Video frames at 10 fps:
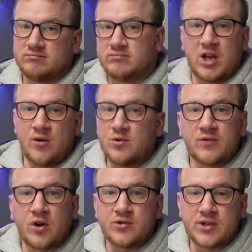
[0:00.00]
code of
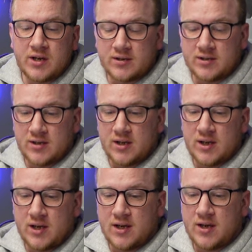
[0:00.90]
conduct,
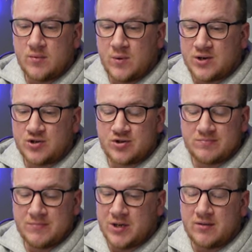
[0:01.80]
which,
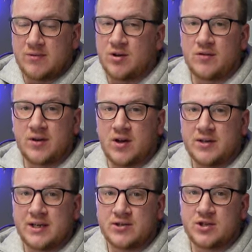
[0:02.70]
you know, a lot of car
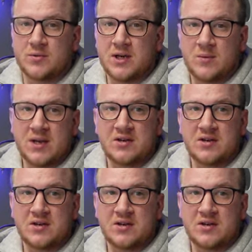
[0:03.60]
dealers do anyway.